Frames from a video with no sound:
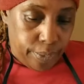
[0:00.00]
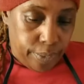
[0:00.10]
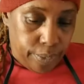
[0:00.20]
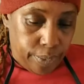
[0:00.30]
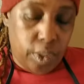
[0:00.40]

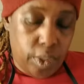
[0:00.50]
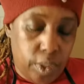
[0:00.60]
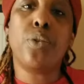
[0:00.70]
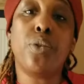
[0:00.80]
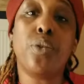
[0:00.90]
the
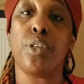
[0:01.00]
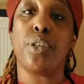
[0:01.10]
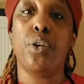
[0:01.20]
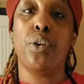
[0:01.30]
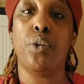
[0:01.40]

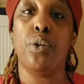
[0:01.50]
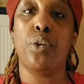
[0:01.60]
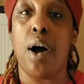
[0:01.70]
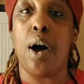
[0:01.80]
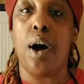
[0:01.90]
Zoom
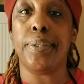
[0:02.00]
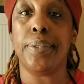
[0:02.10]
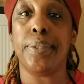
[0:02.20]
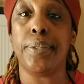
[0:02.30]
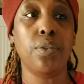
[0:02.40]
on
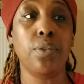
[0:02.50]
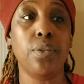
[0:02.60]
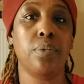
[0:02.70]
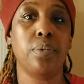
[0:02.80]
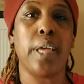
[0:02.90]
YouTube.
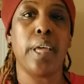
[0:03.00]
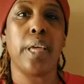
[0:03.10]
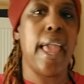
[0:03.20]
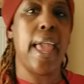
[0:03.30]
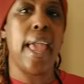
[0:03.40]
Something
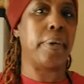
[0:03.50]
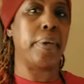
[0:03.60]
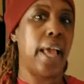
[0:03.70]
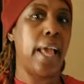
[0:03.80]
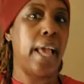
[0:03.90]
happened. I
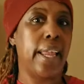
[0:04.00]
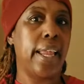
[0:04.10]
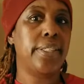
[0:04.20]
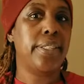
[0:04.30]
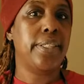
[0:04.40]
can't
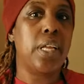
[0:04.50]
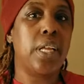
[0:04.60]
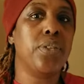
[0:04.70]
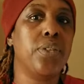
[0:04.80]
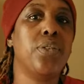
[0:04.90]
do it on
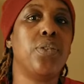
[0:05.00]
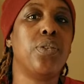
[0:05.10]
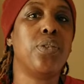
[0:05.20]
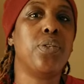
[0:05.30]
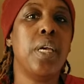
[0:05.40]
YouTube
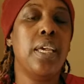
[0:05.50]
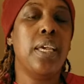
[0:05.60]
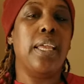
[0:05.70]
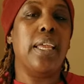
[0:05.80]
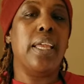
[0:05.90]

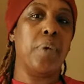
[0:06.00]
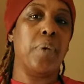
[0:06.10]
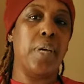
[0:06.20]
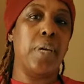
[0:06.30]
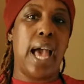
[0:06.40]

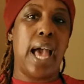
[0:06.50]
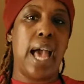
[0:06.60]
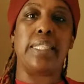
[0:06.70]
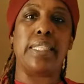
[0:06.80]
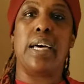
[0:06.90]
without this
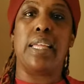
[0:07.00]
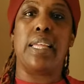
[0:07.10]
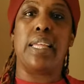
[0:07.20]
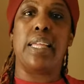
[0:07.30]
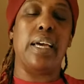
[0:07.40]
other
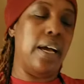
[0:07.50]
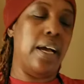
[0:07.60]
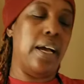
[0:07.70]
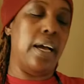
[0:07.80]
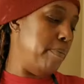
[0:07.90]

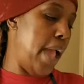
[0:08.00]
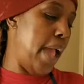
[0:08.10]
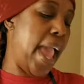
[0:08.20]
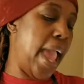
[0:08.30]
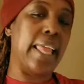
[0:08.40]

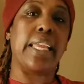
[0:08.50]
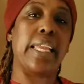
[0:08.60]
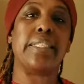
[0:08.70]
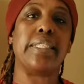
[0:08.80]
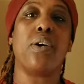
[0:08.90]
add-in.
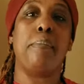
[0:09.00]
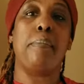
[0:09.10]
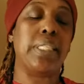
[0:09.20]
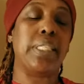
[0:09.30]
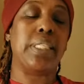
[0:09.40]
So I'm going to
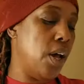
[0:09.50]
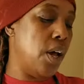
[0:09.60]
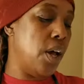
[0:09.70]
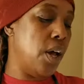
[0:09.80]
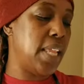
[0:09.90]

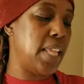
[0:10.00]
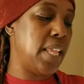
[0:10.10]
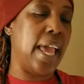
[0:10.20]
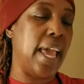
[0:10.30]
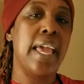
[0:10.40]
download that,
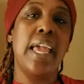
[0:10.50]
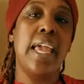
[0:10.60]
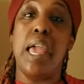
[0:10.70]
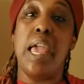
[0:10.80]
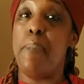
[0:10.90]
and
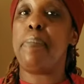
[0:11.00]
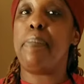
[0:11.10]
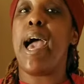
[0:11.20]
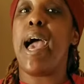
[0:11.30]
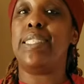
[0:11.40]
maybe I'll
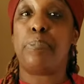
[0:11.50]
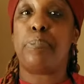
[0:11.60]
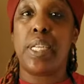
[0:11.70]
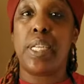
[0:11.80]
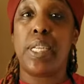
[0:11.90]
just
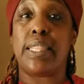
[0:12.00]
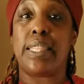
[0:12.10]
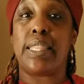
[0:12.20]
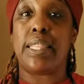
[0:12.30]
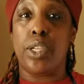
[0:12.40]
put out
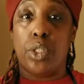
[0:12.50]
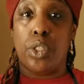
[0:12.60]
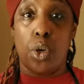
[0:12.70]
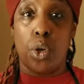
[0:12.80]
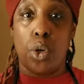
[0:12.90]
the
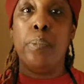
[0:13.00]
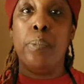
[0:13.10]
Zoom